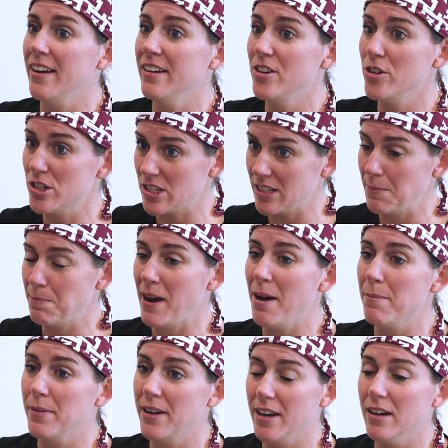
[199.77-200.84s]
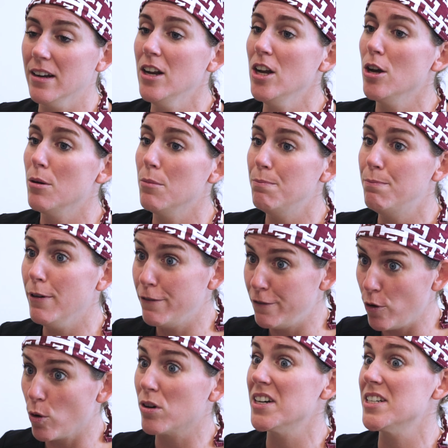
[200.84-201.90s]
your sleep apnea
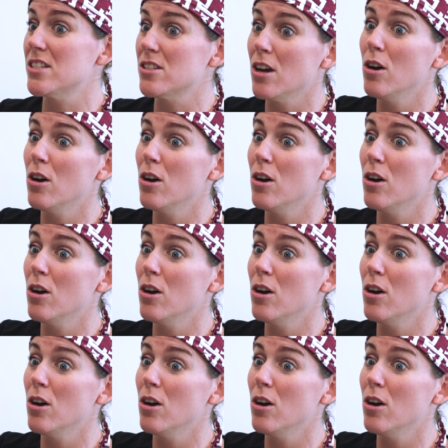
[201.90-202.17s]
before it's